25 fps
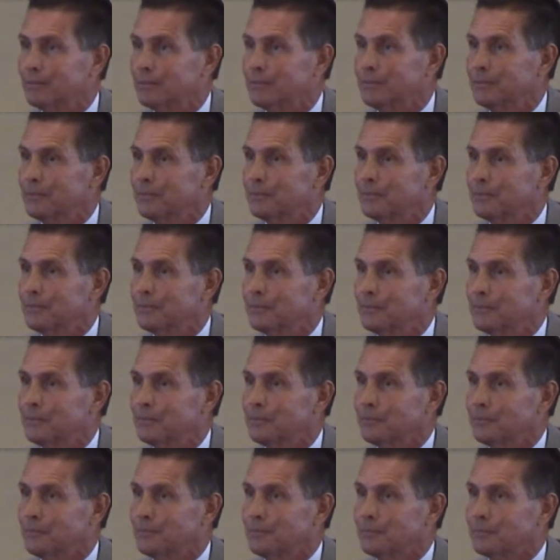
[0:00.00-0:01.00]

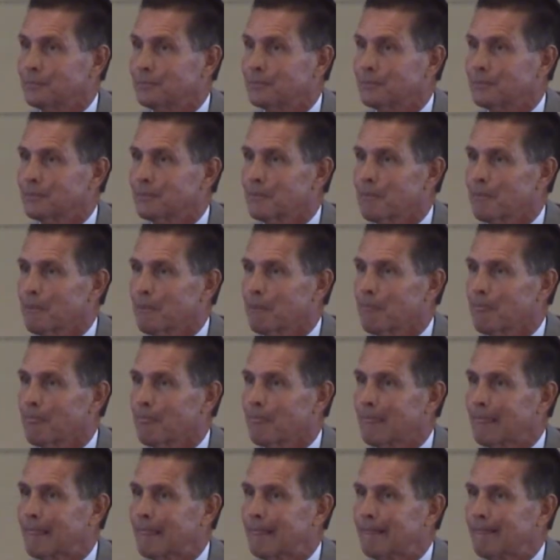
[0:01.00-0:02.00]

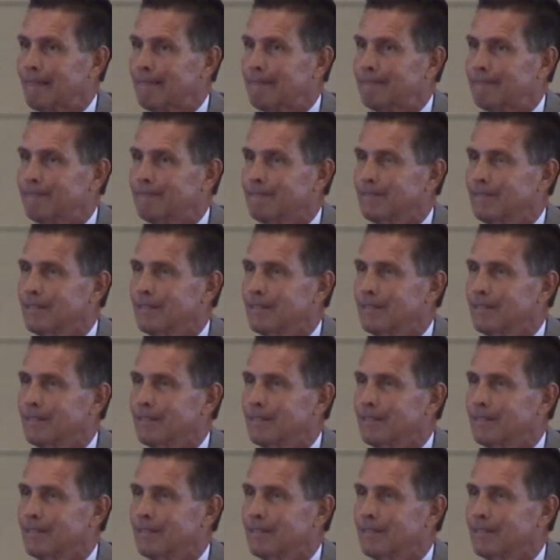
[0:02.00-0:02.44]
(no one is talking)